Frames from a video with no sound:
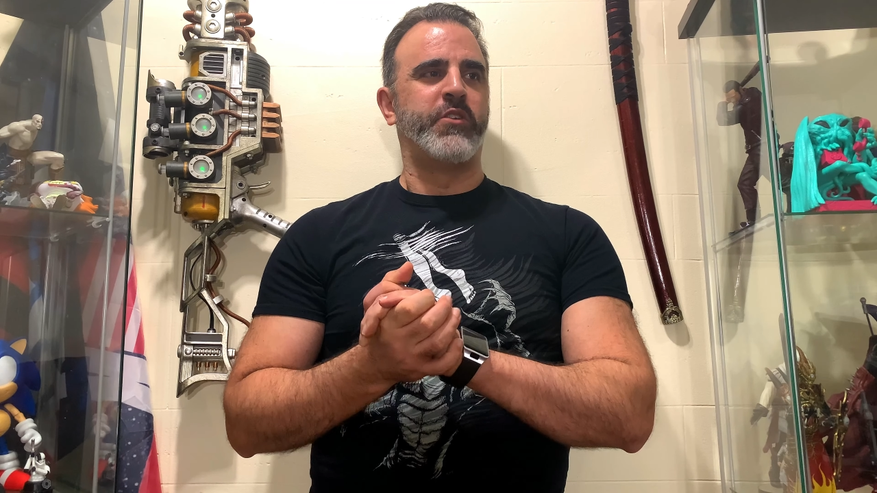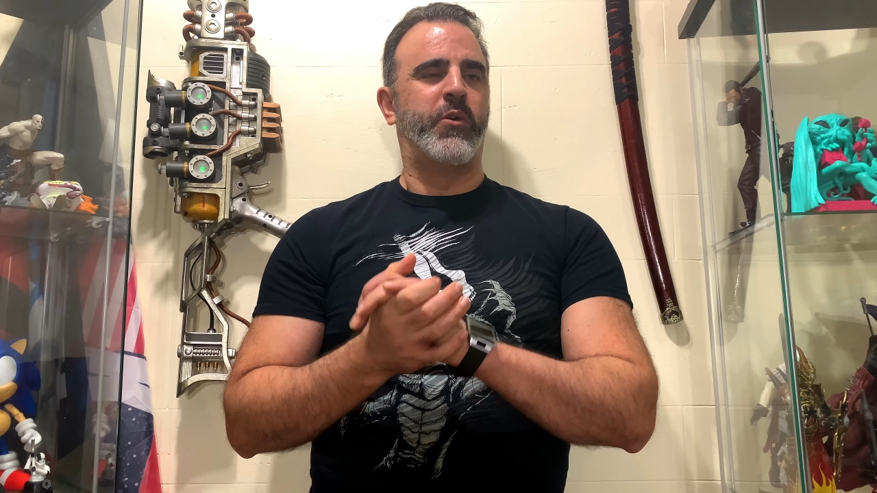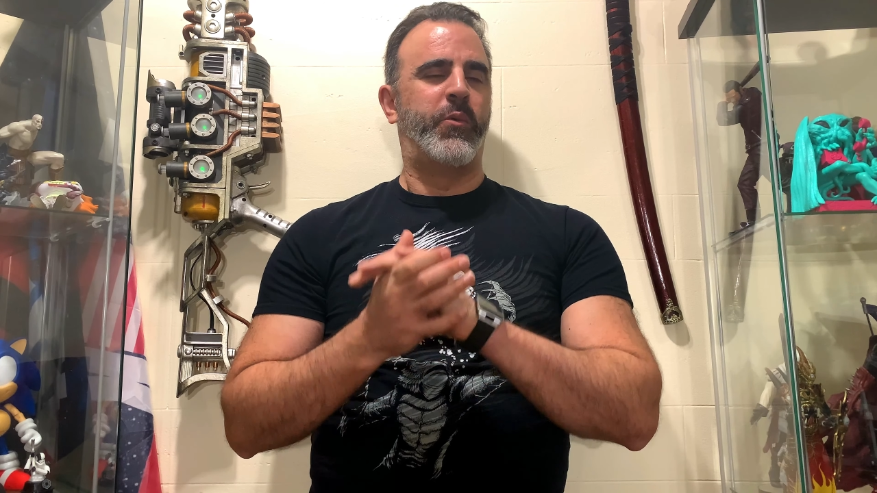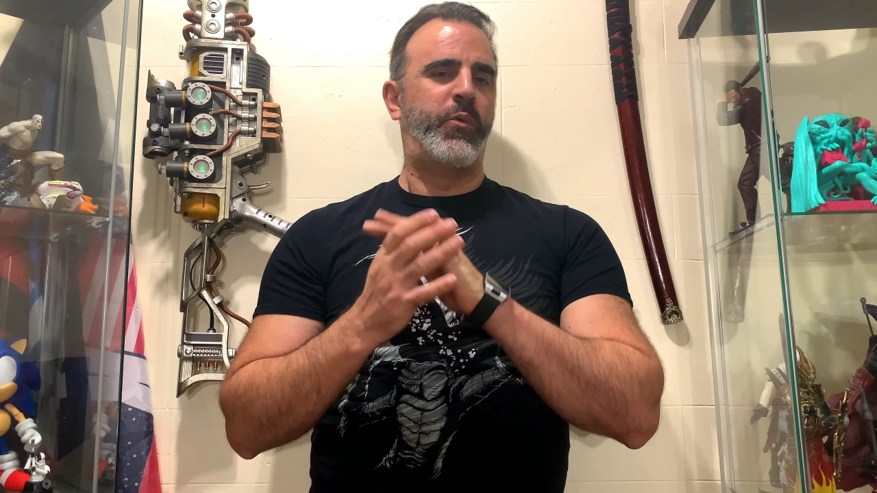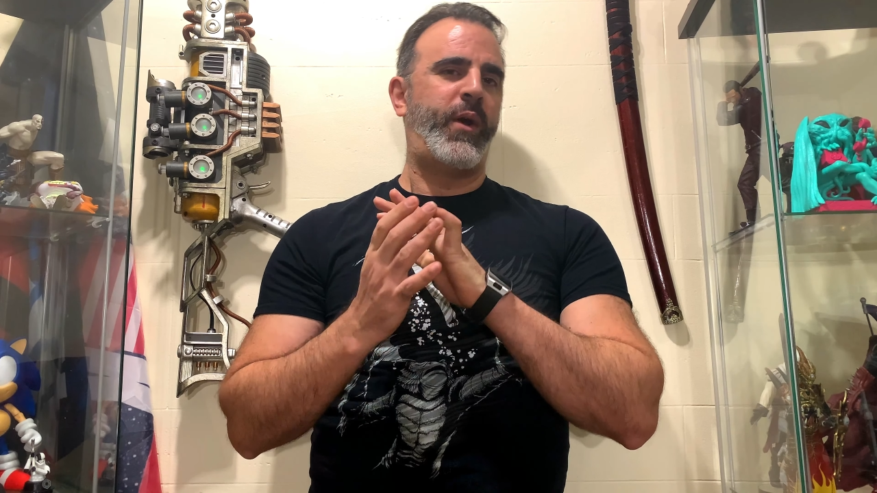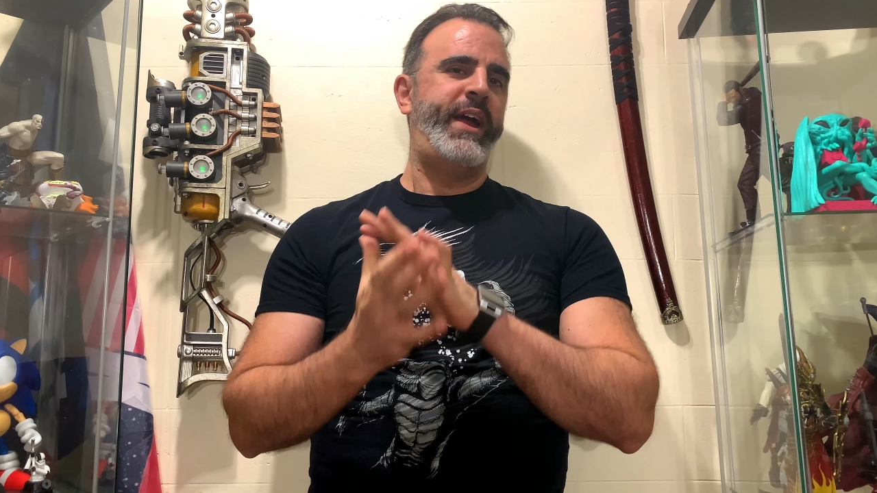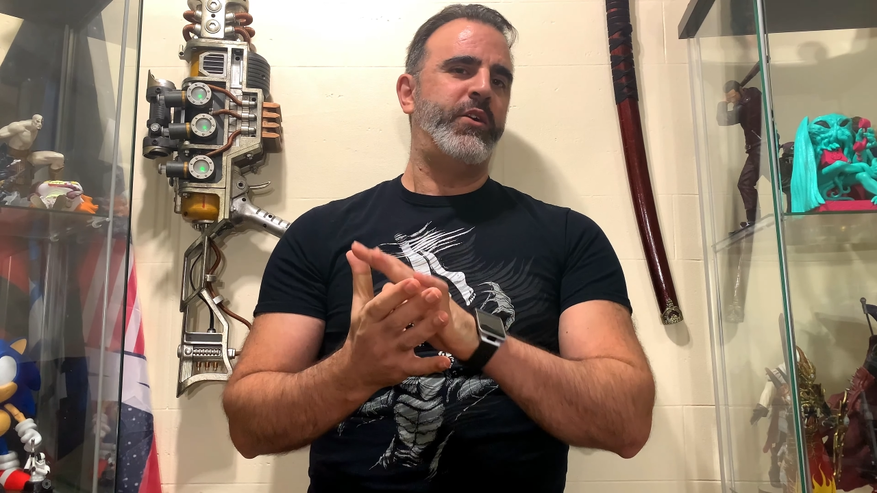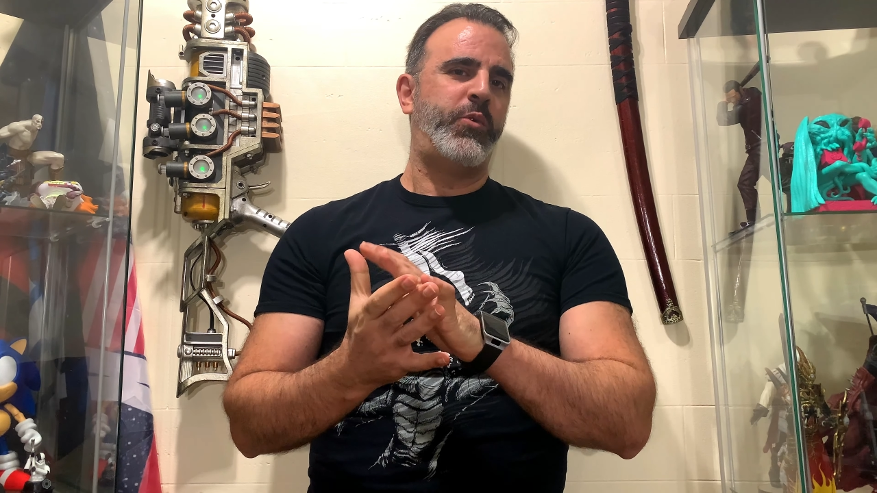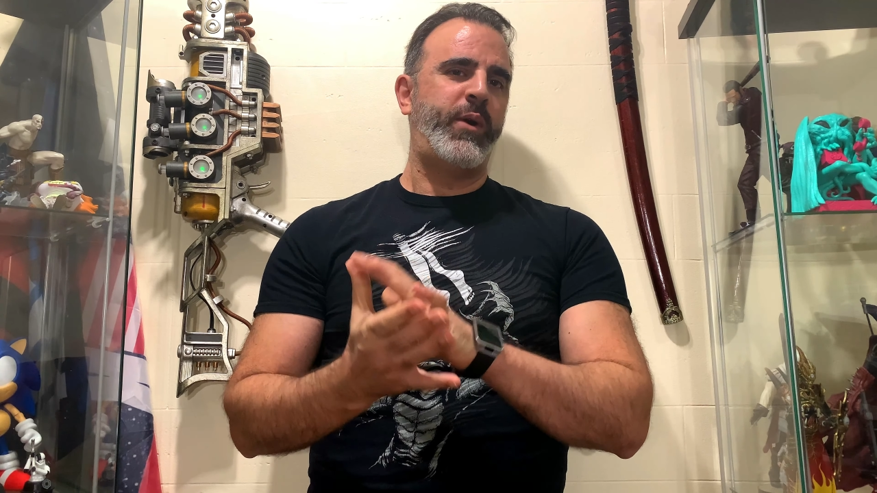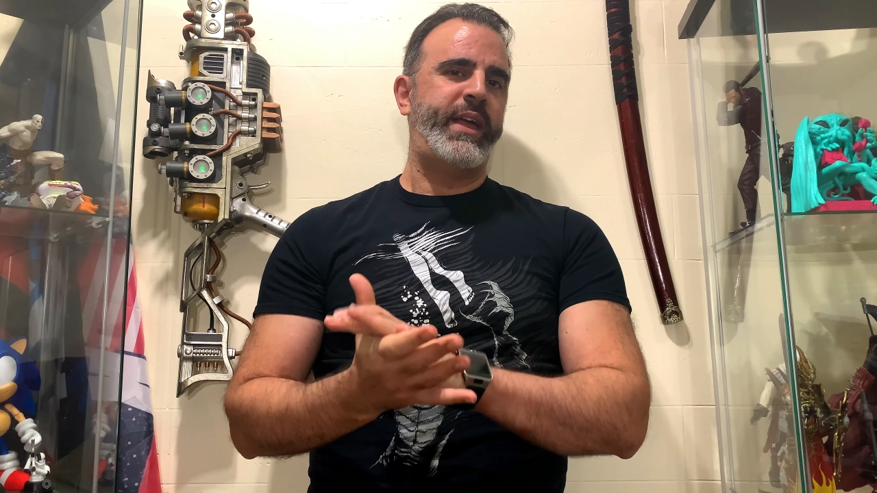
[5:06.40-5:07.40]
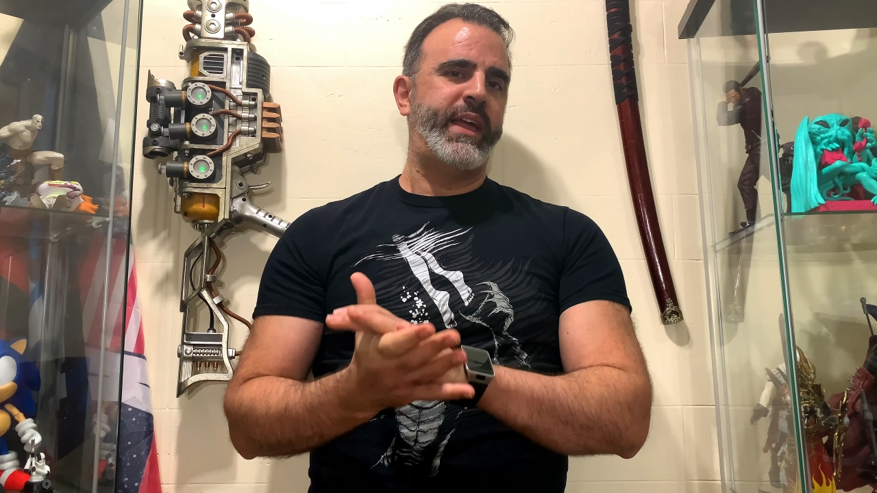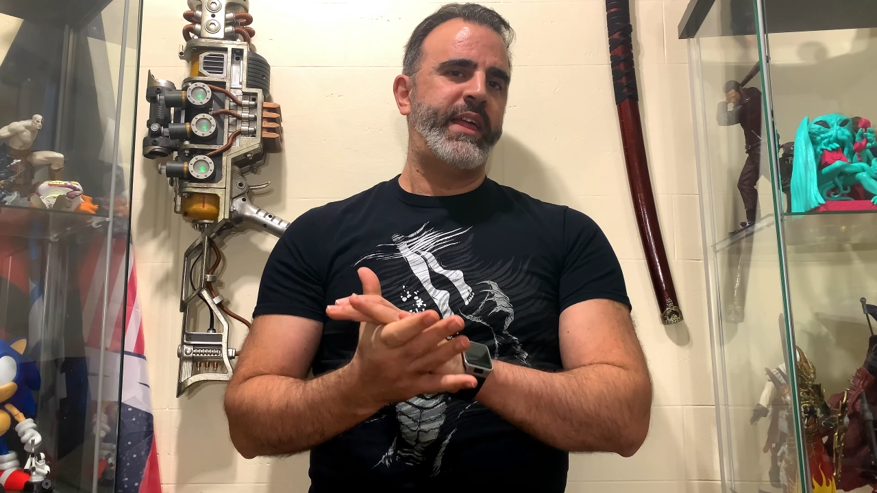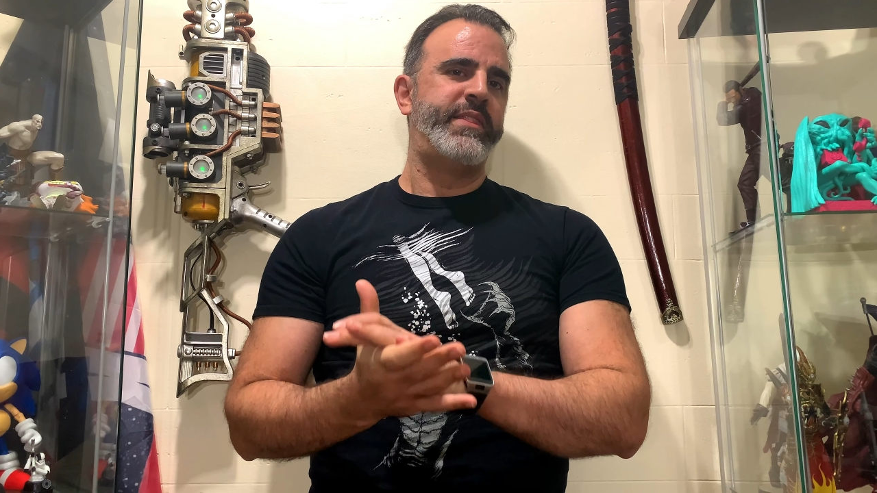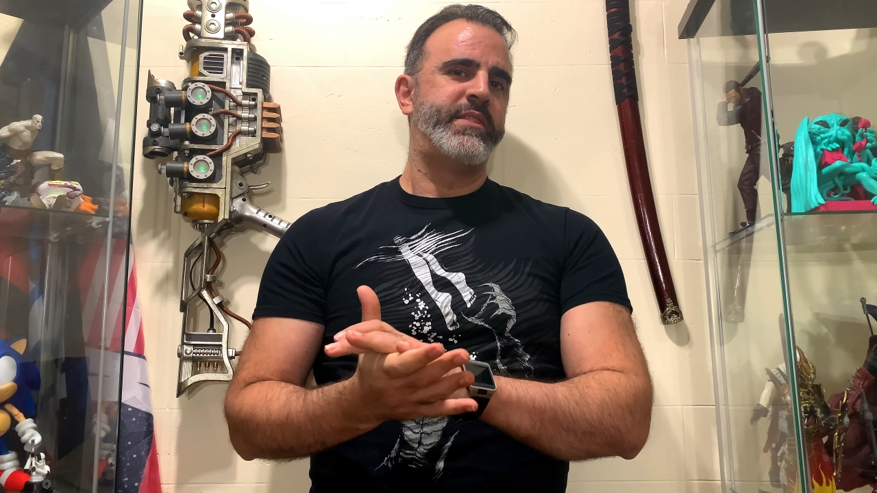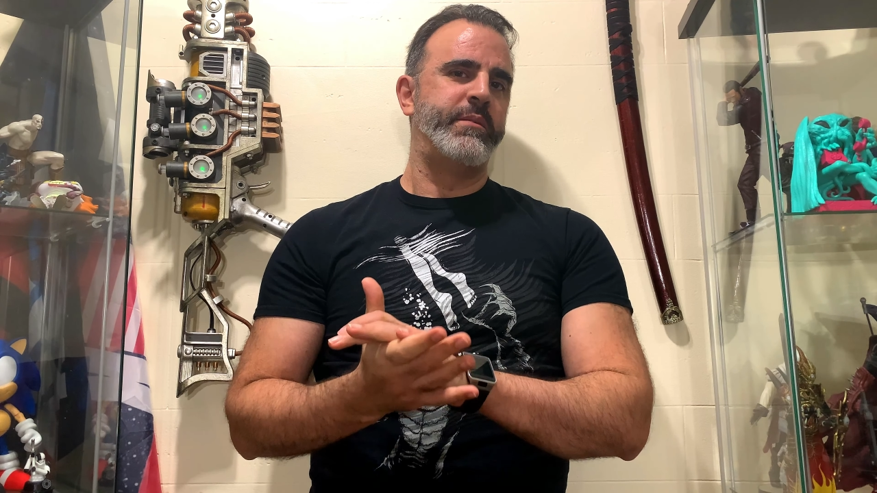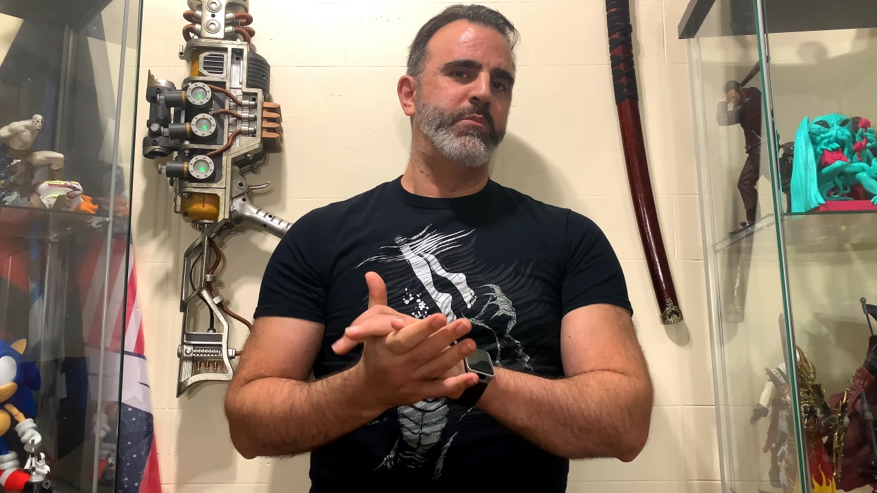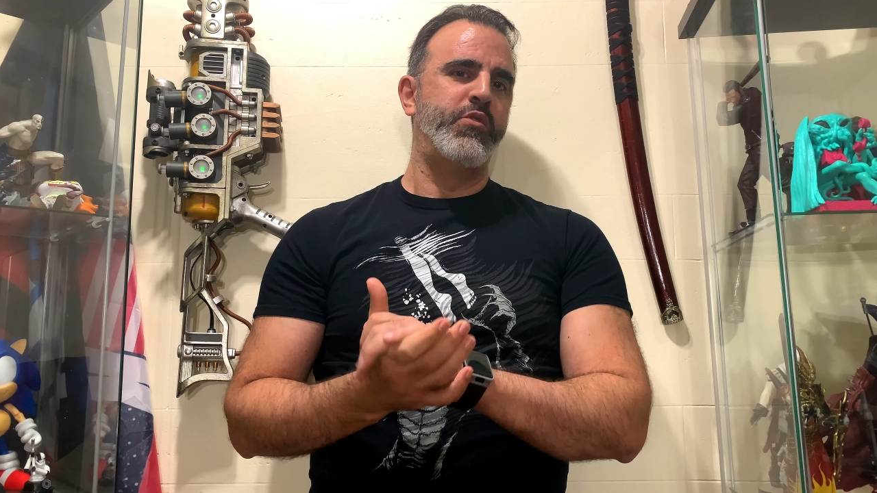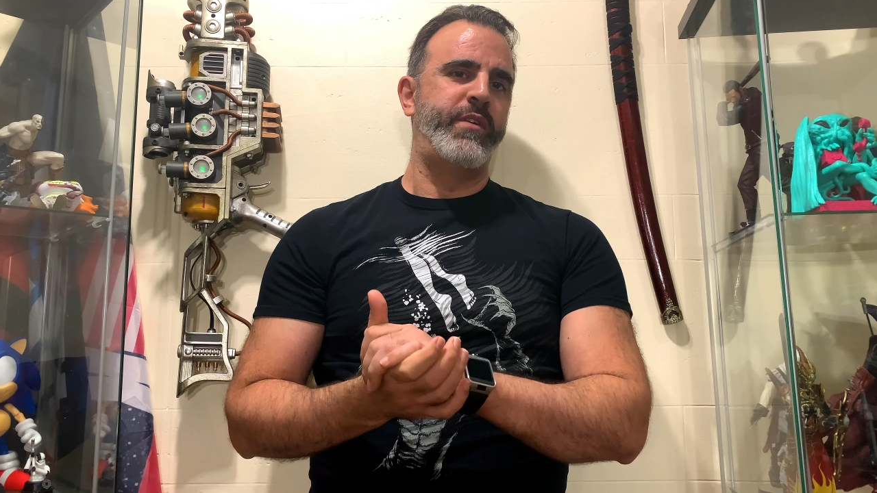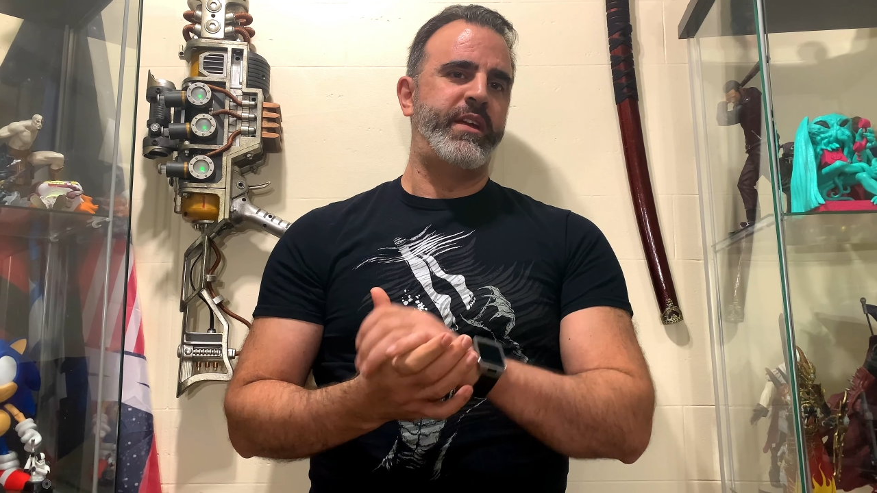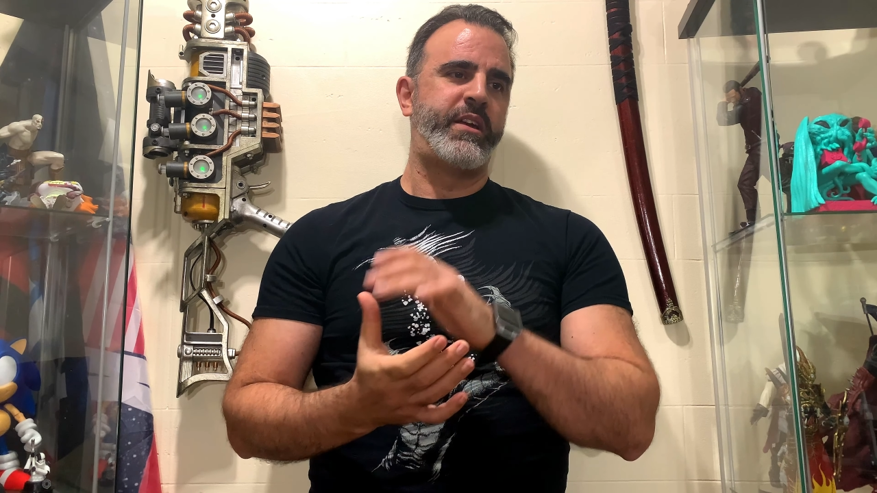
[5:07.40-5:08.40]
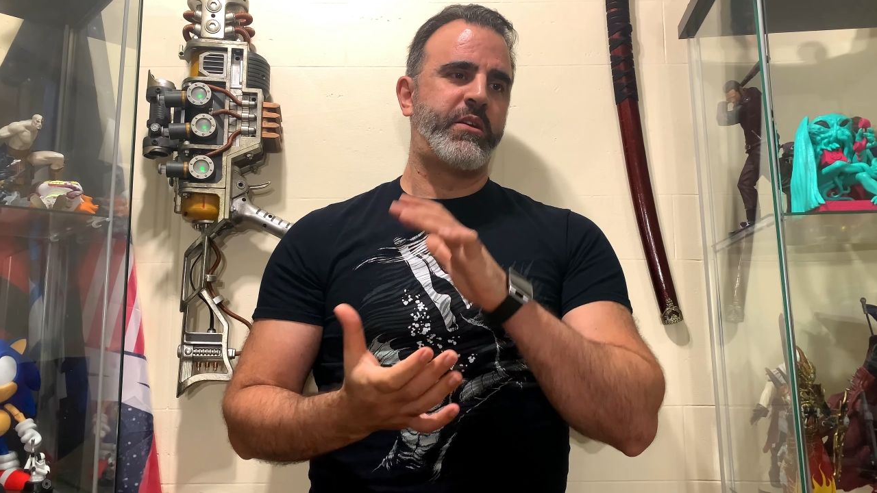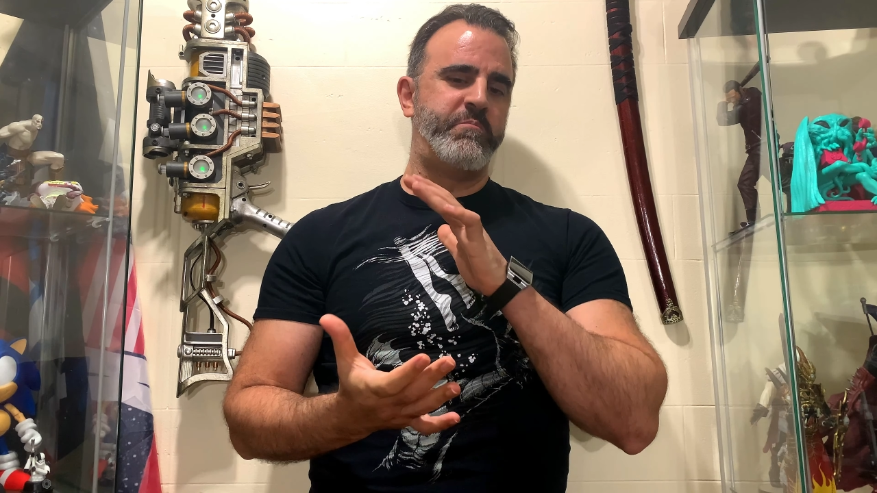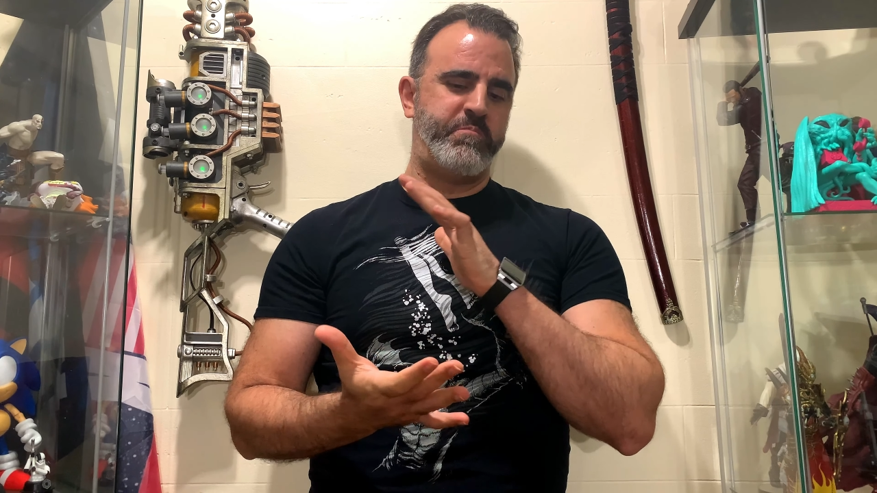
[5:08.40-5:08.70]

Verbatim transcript: So right away in the movie,